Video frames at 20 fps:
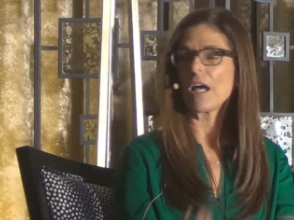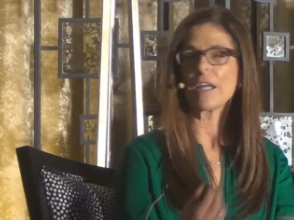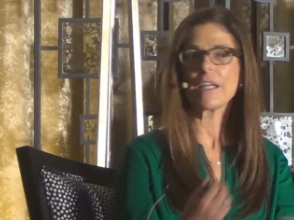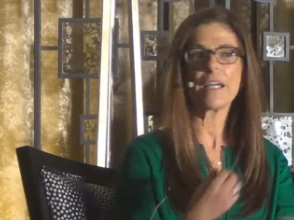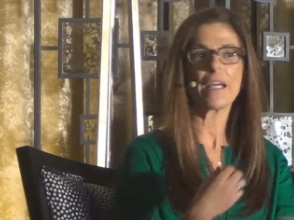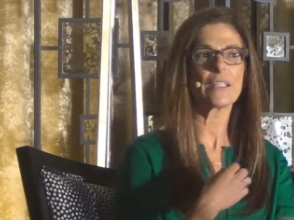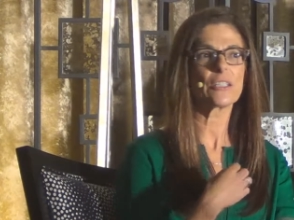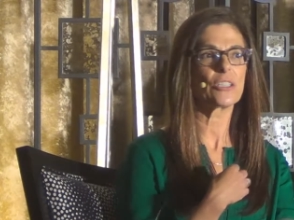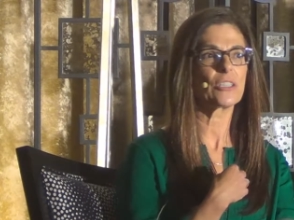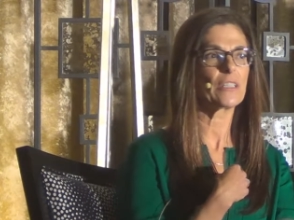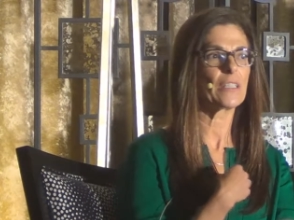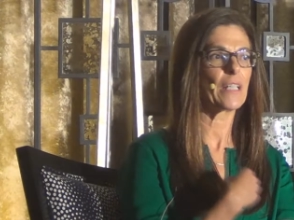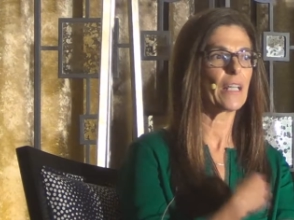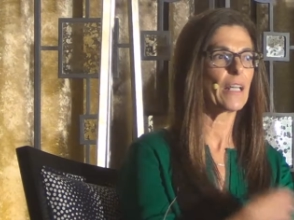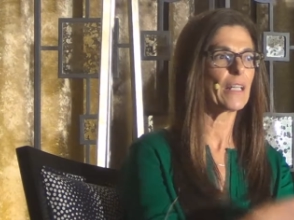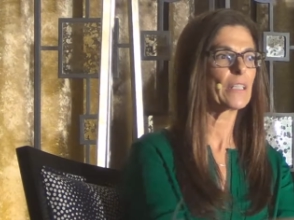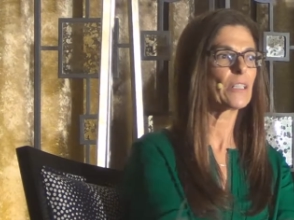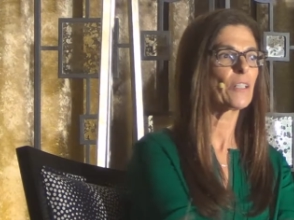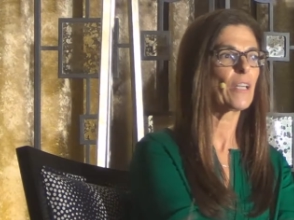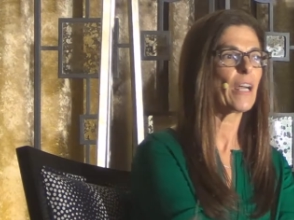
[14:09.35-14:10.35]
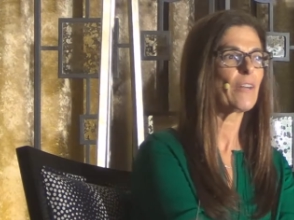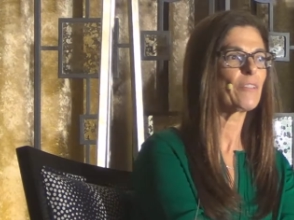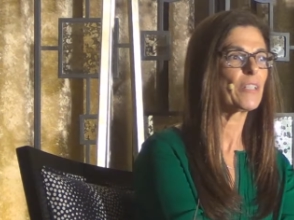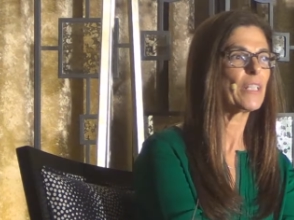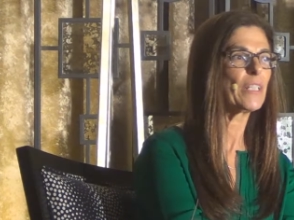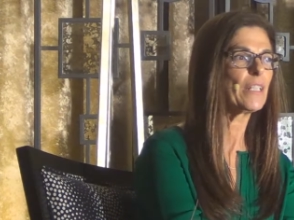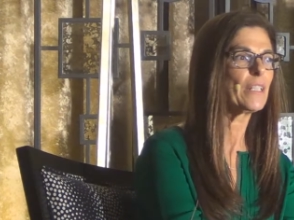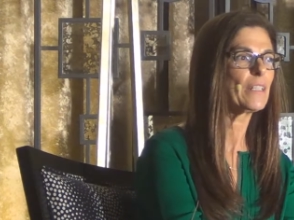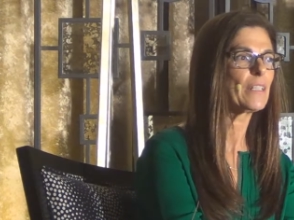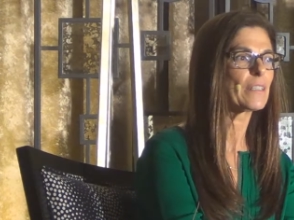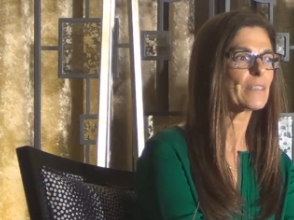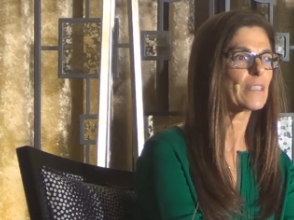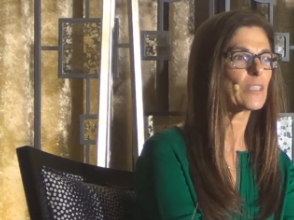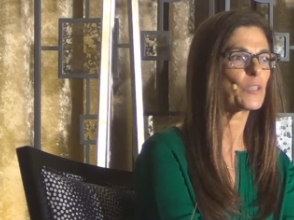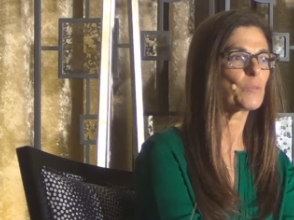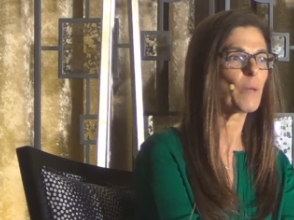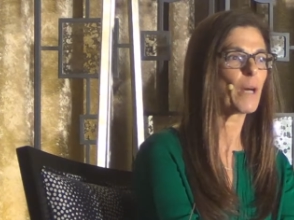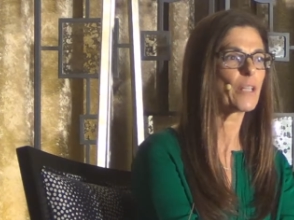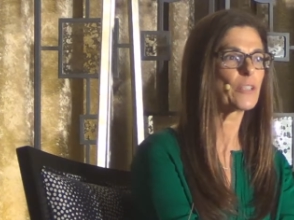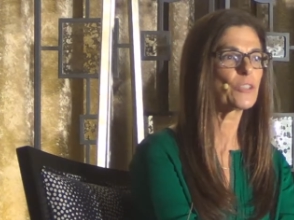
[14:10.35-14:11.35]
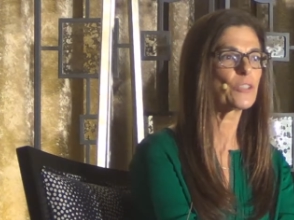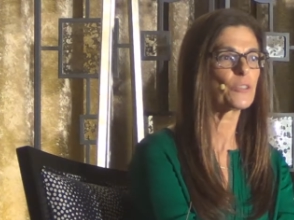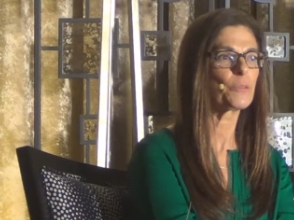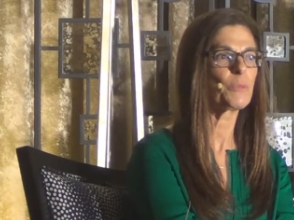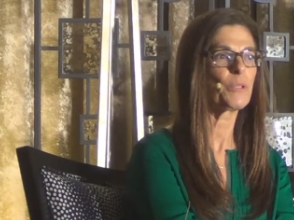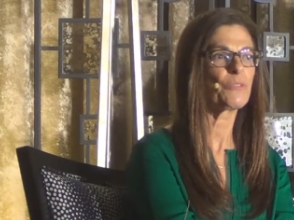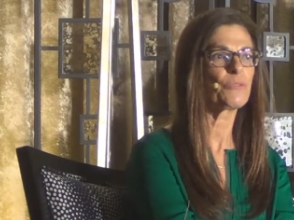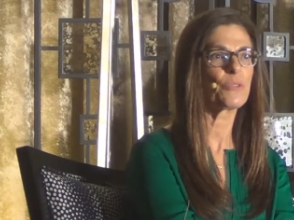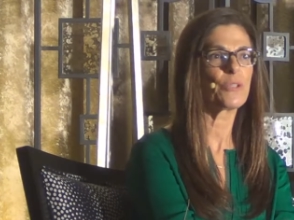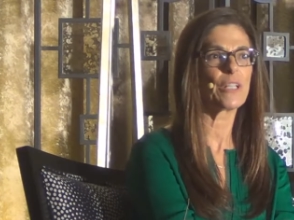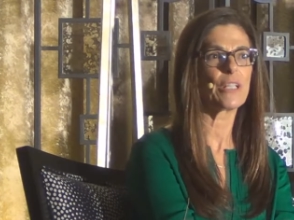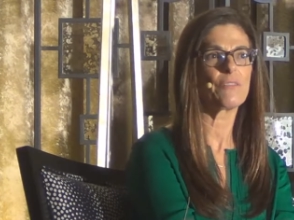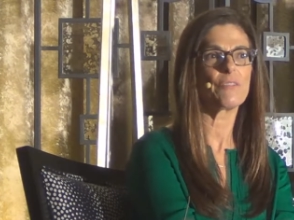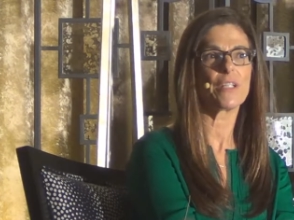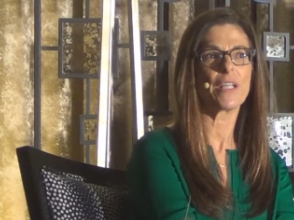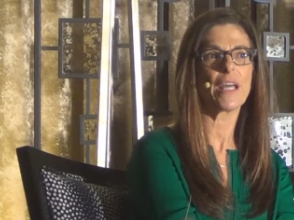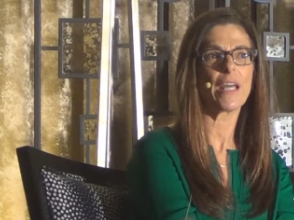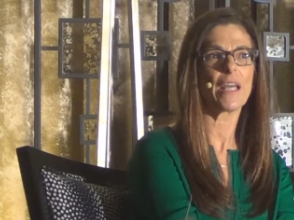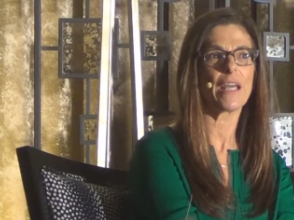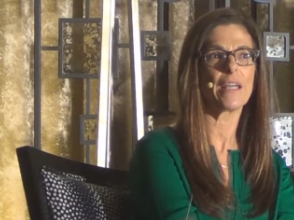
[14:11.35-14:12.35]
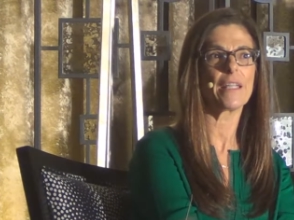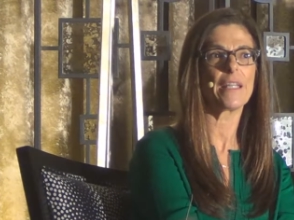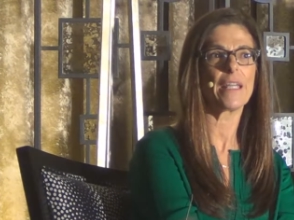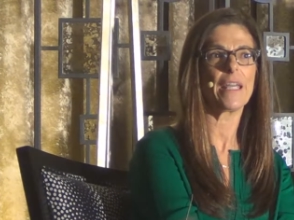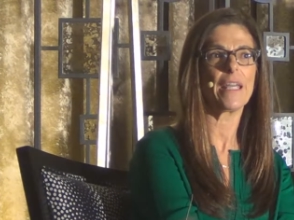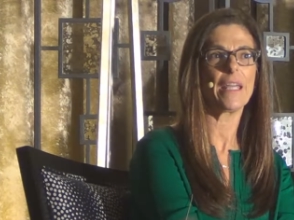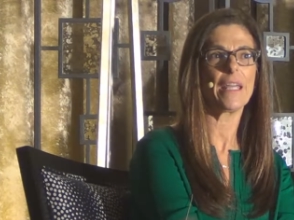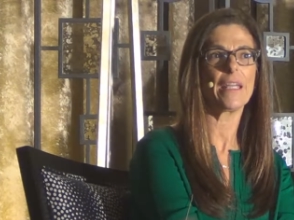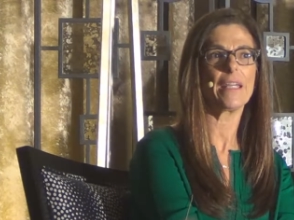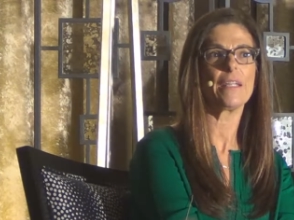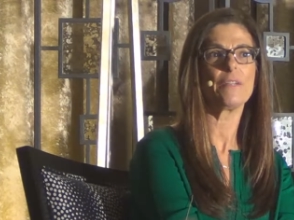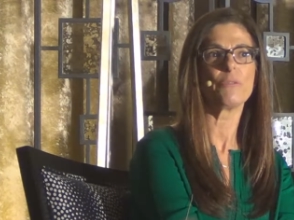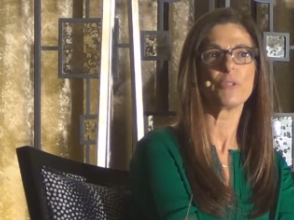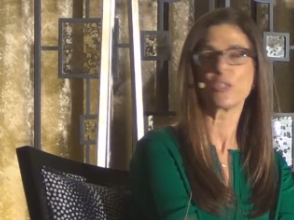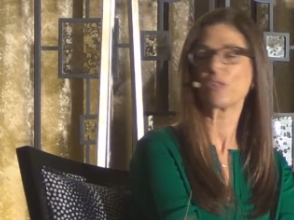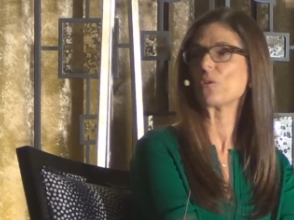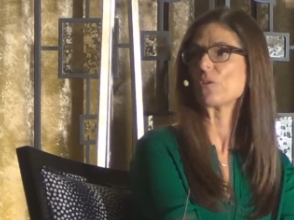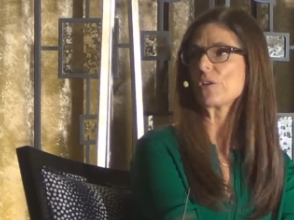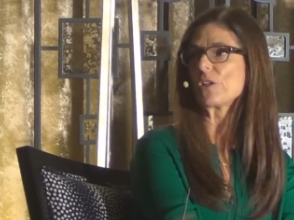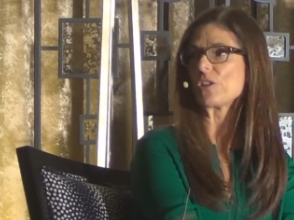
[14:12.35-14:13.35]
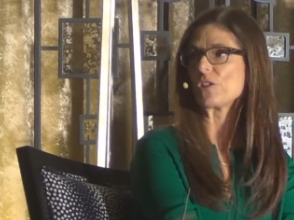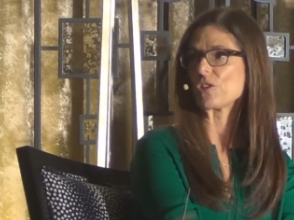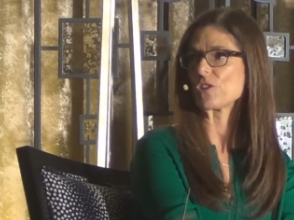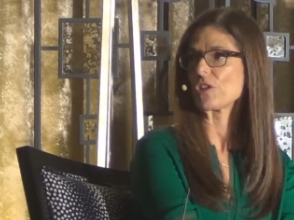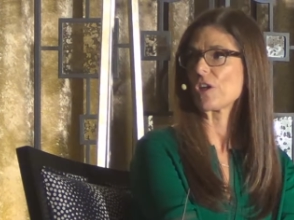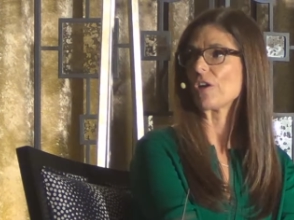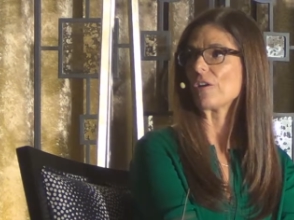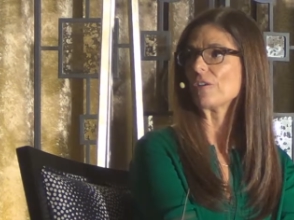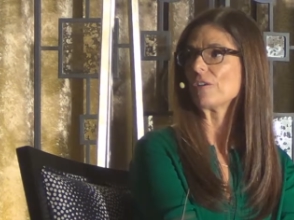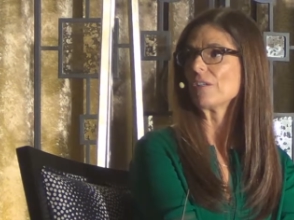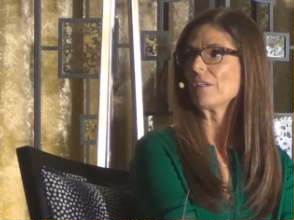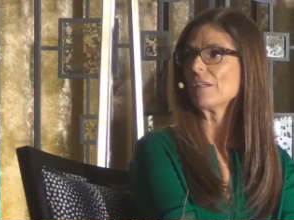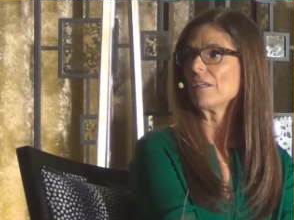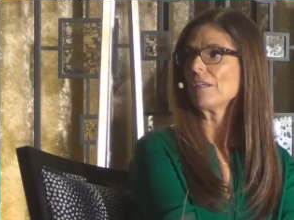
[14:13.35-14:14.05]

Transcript: I actually had Cravat Inc. as a sponsor before I even had a recorded show.